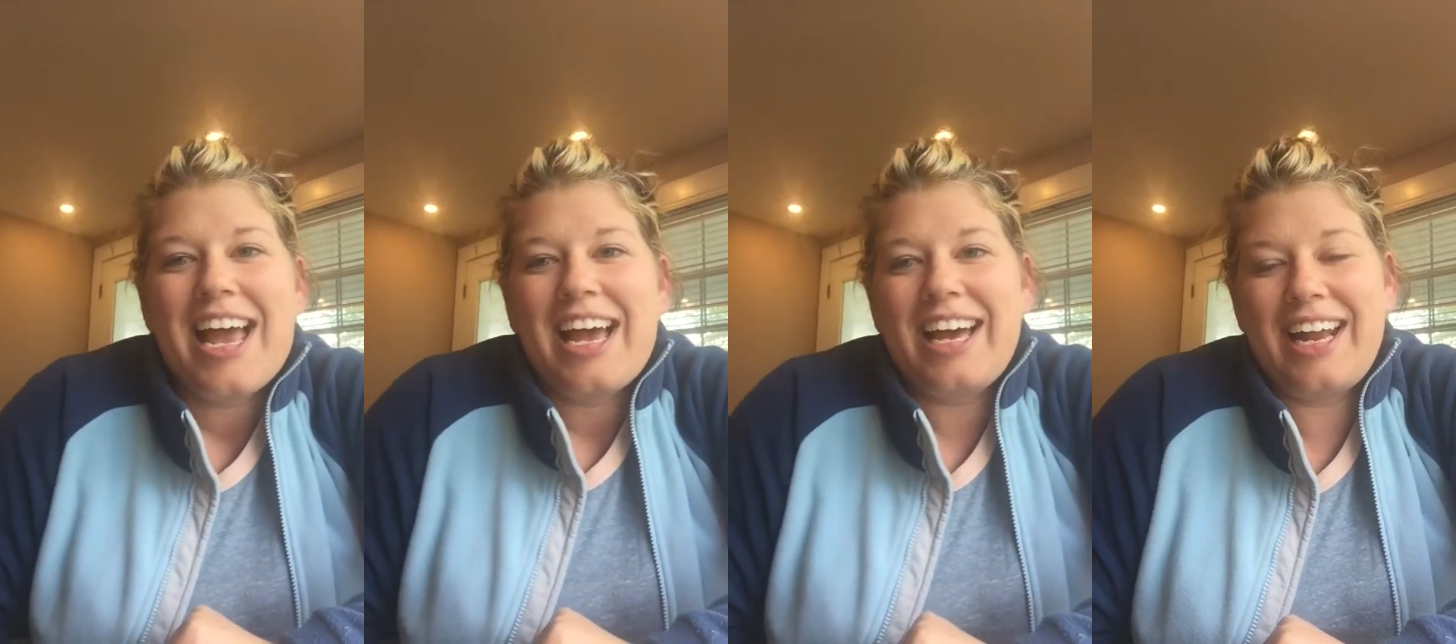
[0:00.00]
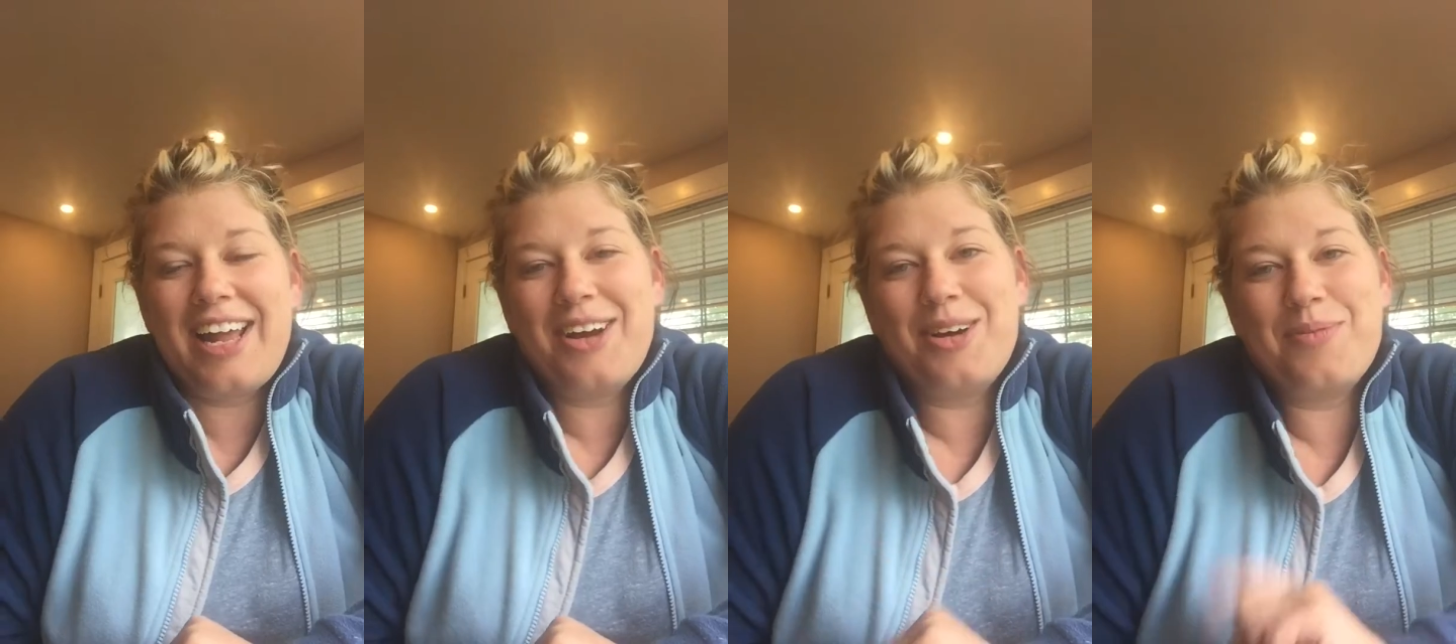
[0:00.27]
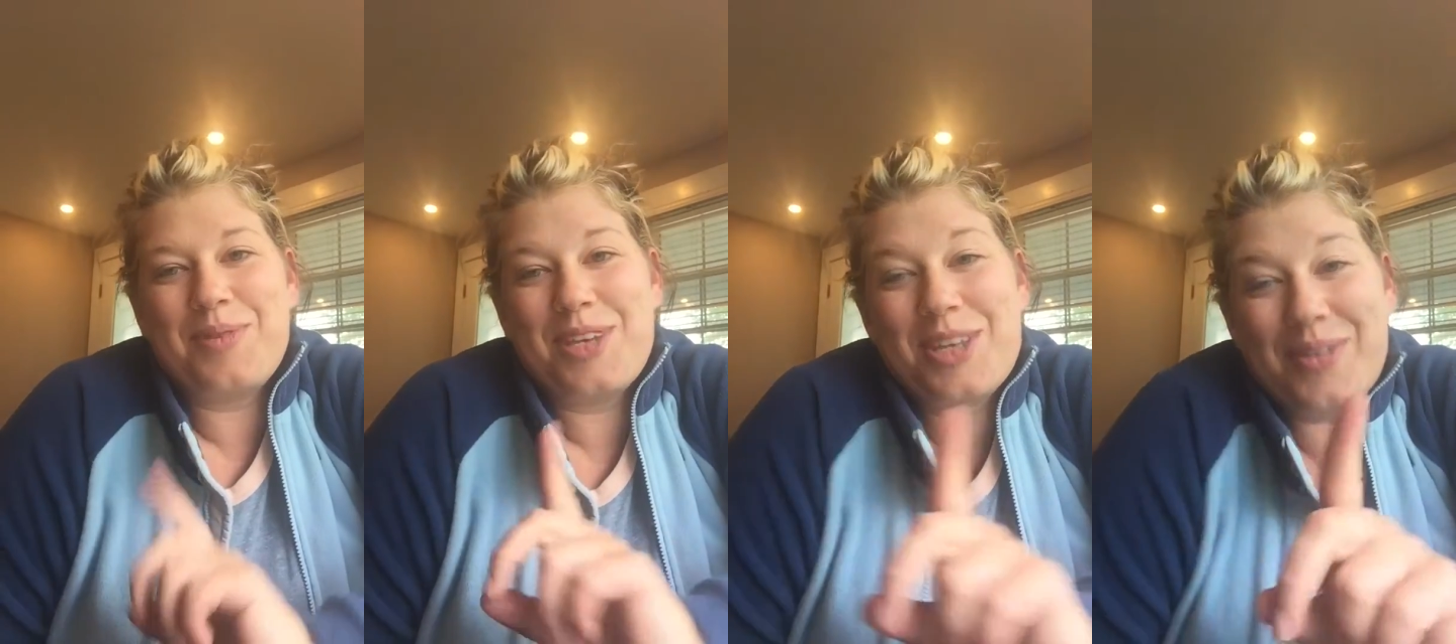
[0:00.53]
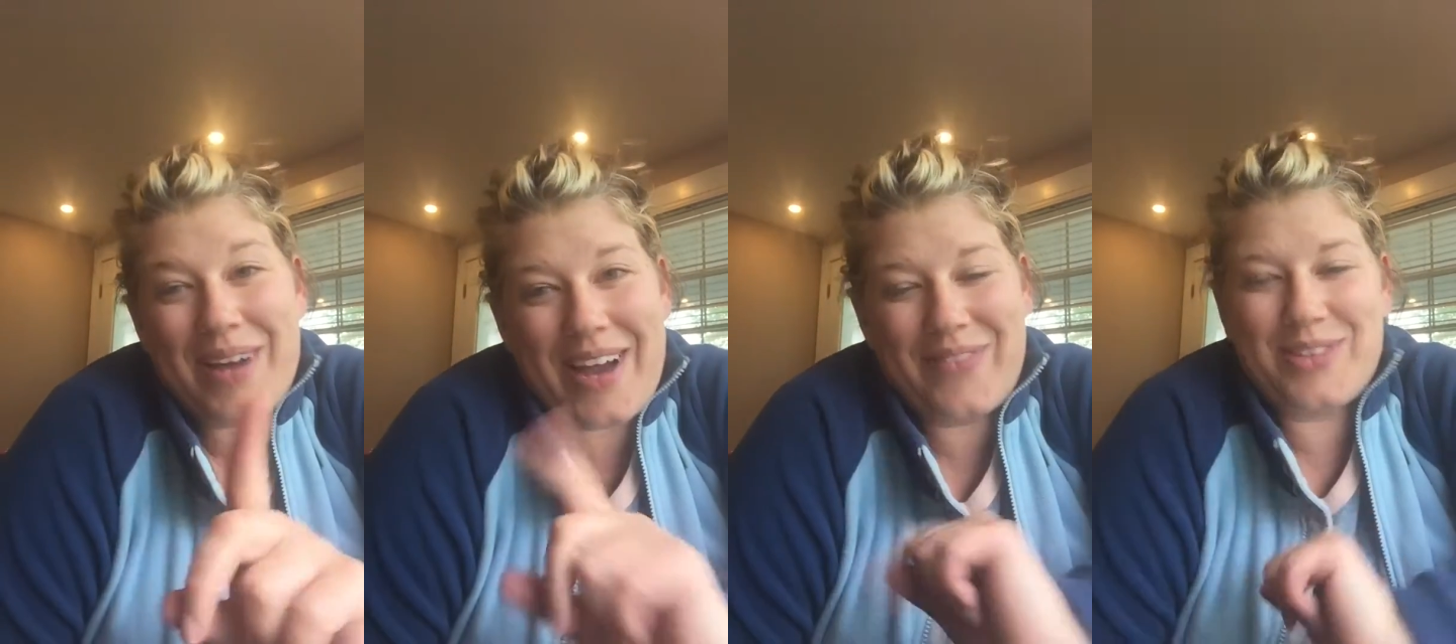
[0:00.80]
and I hope
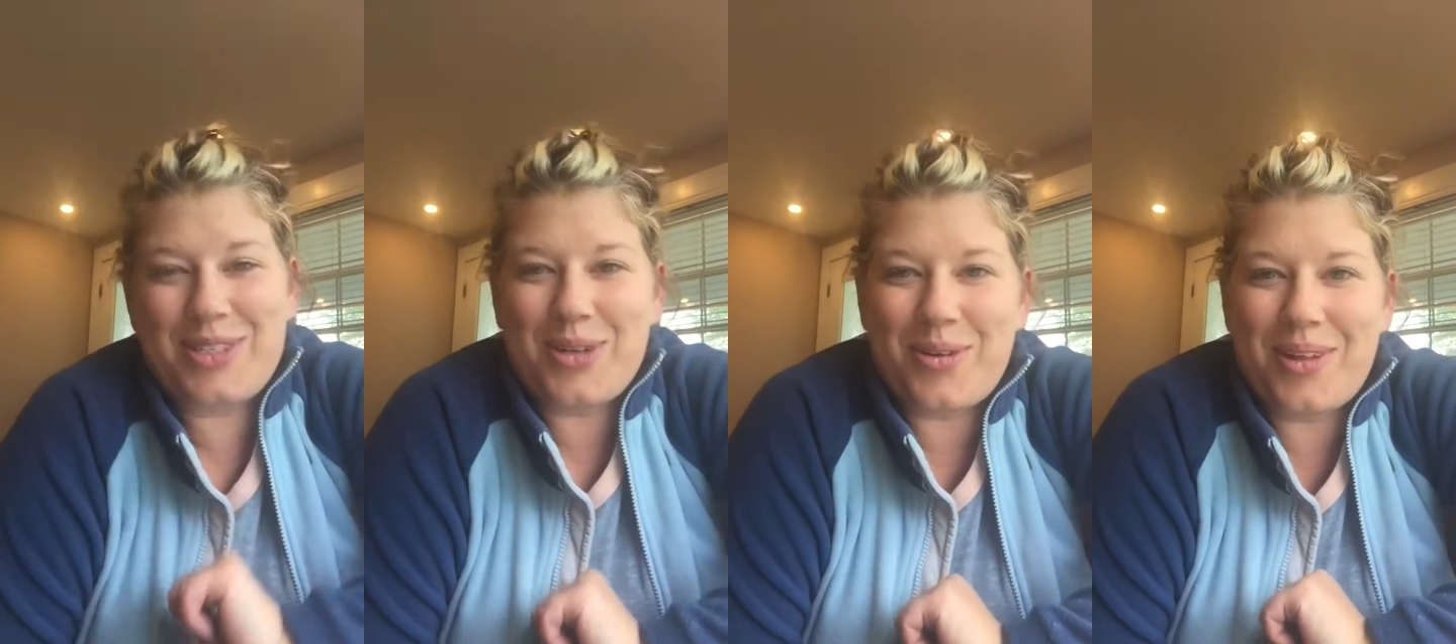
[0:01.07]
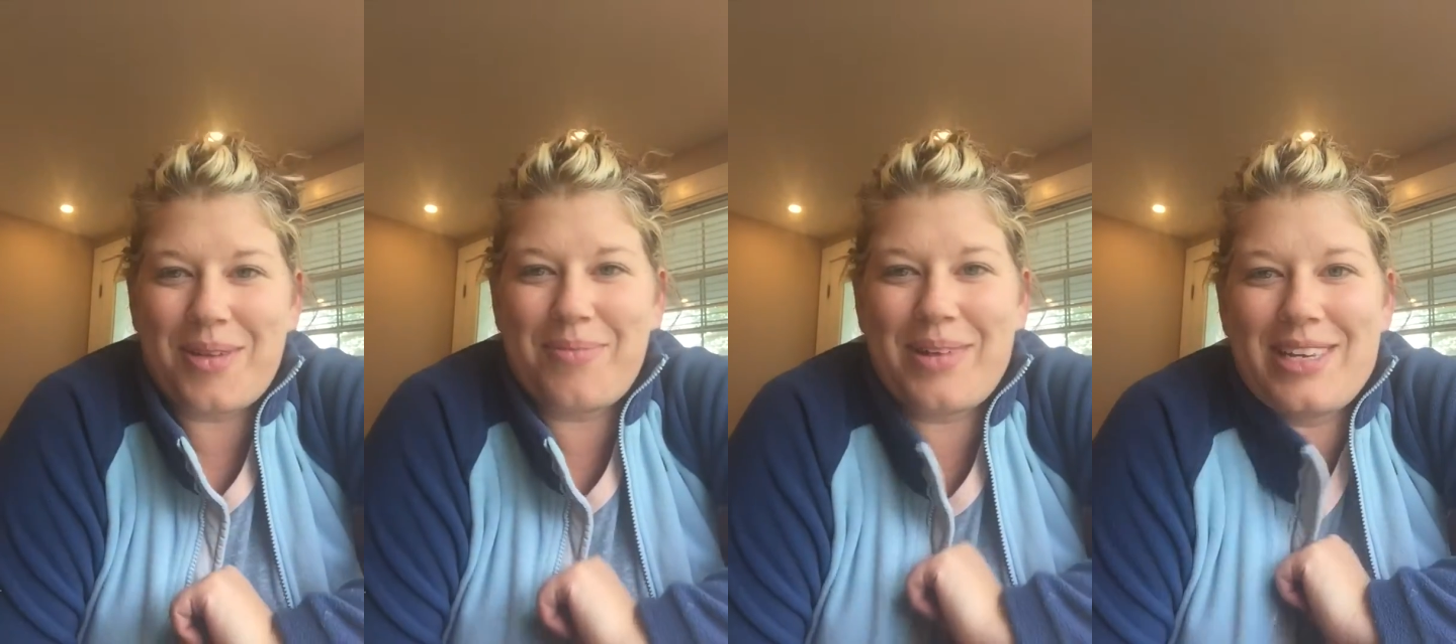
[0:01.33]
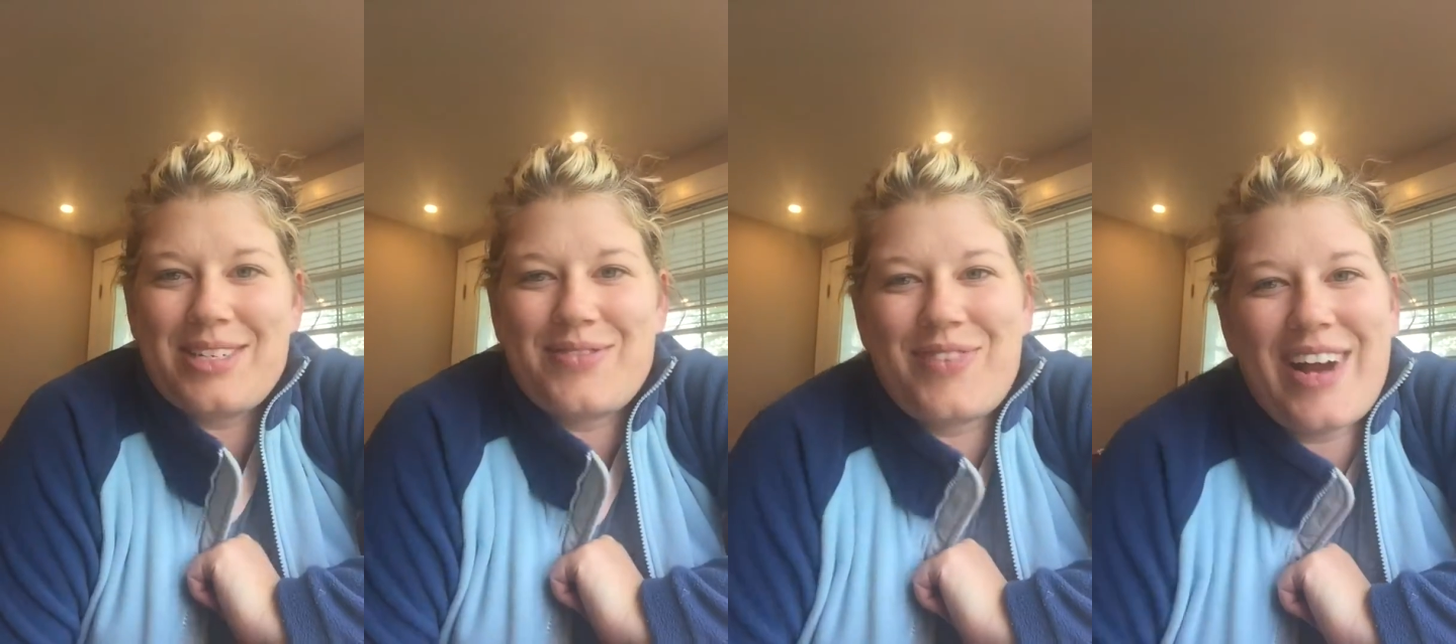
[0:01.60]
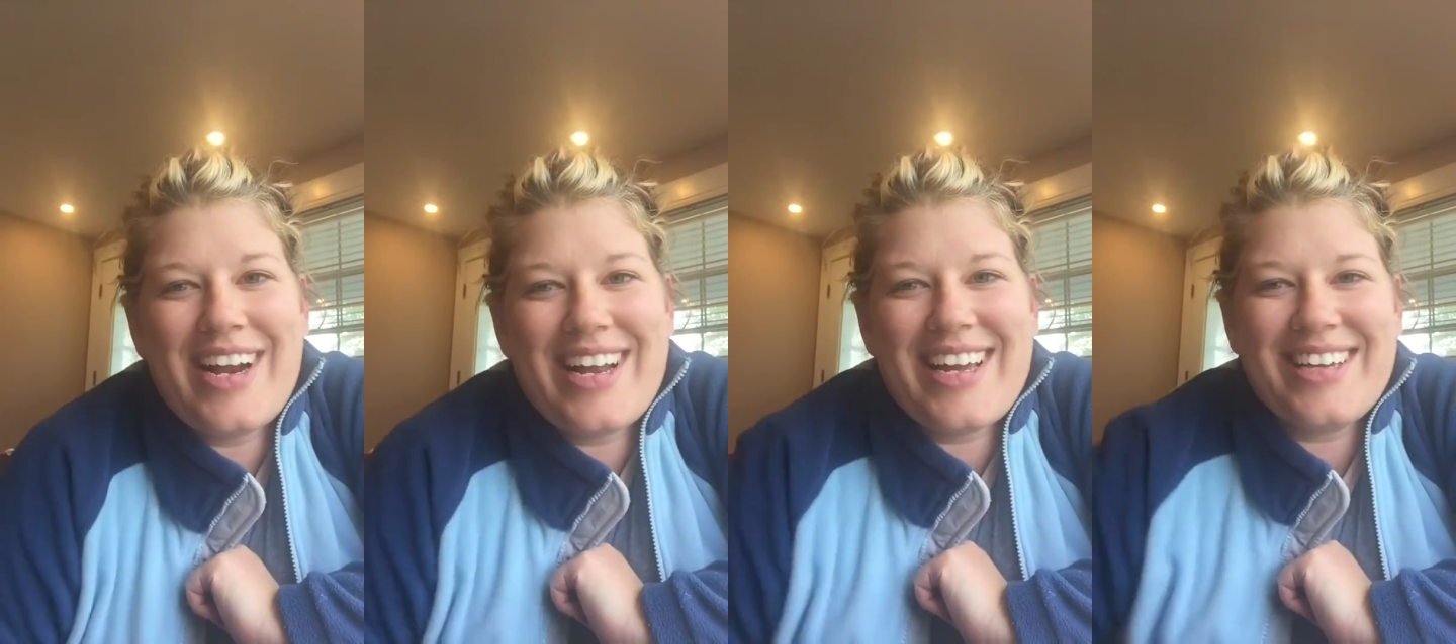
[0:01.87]
you have a totally blessed
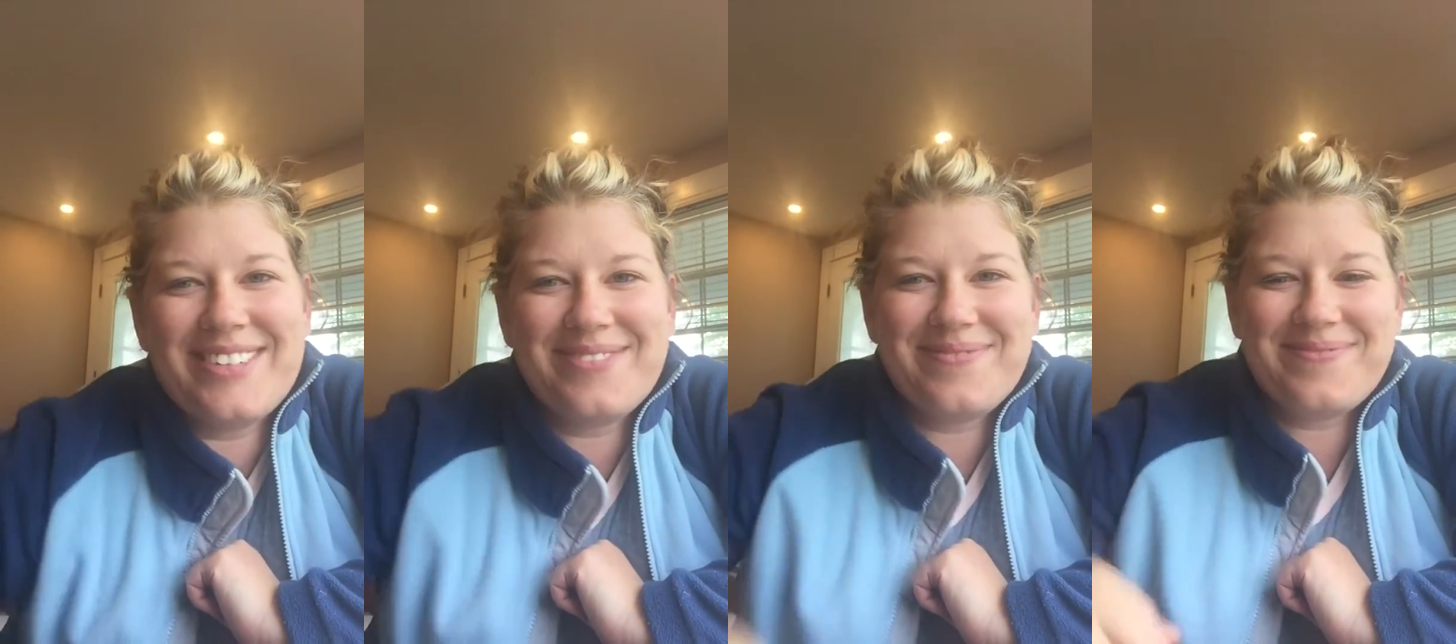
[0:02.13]
Friday.